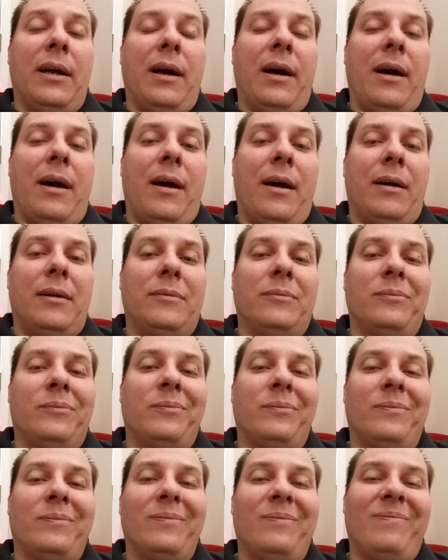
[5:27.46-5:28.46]

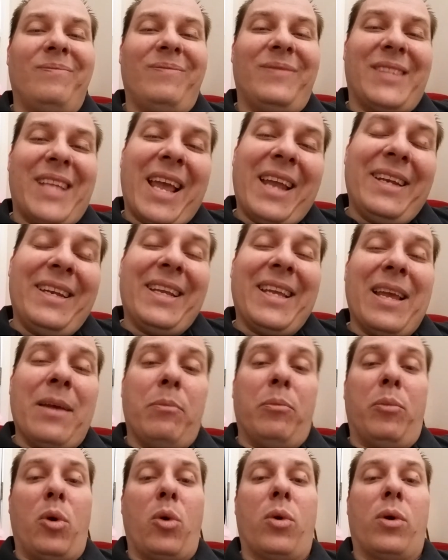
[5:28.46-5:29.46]
um, tend to
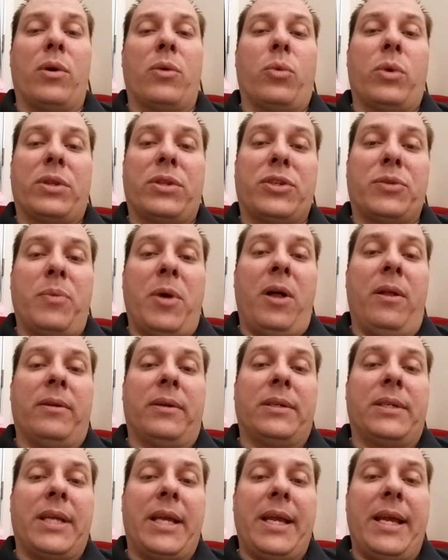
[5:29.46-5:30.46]
get bored with
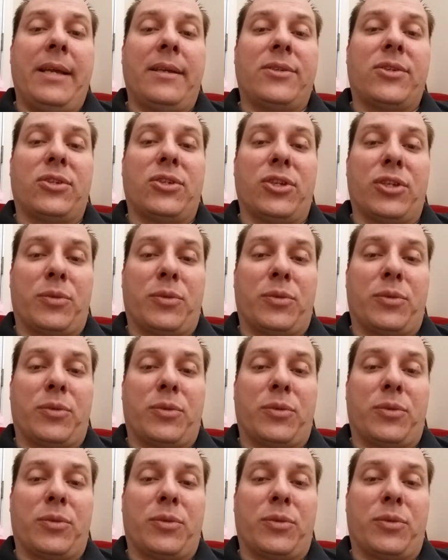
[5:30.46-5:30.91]
smaller tanks